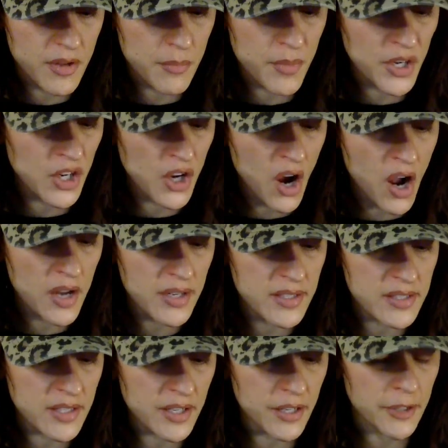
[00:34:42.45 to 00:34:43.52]
But God
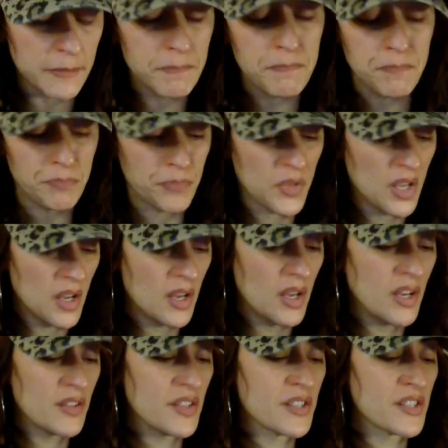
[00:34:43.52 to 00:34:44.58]
is here.
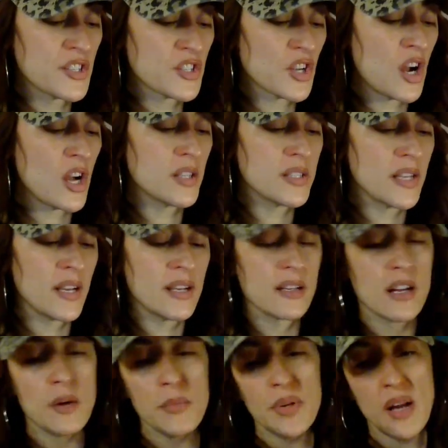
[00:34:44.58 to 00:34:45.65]
This is God's hand
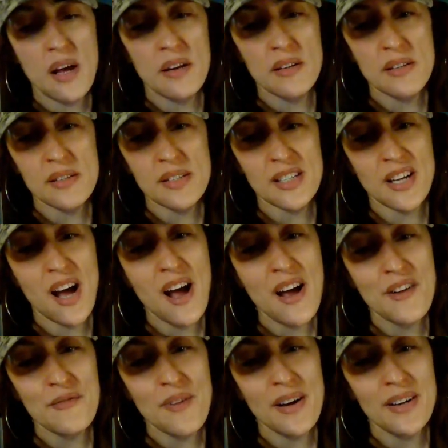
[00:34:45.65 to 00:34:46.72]
coming out of the sky,
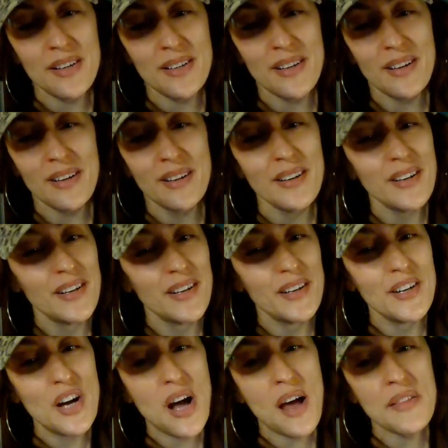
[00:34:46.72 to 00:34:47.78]
ready to...
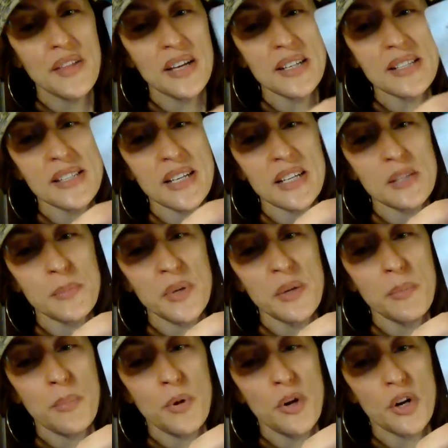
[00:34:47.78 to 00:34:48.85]
I think 6
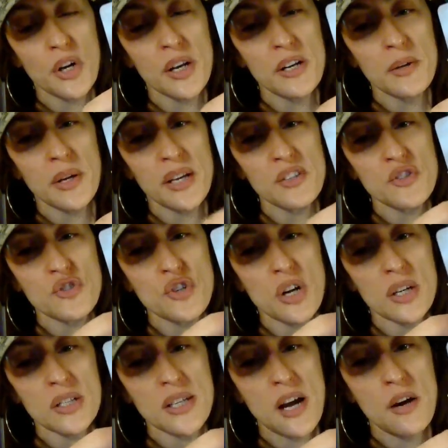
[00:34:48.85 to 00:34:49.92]
people are going to get
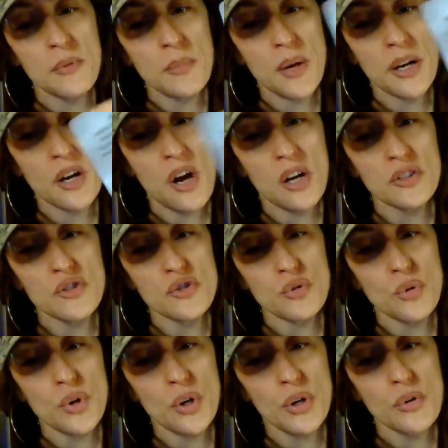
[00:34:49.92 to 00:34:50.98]
struck down by God's
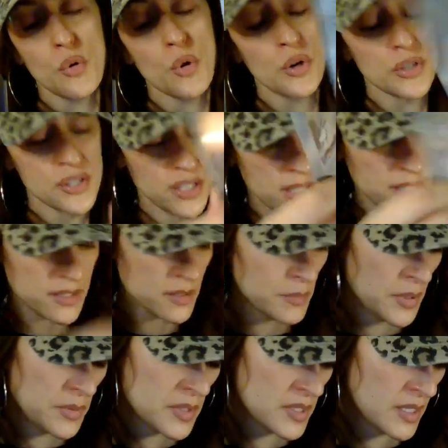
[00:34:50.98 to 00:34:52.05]
sword. Or 6,
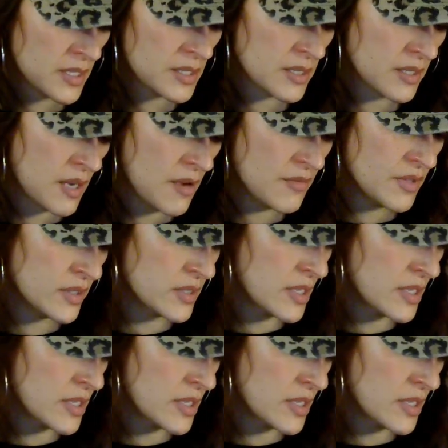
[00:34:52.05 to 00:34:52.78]
maybe 6 covens.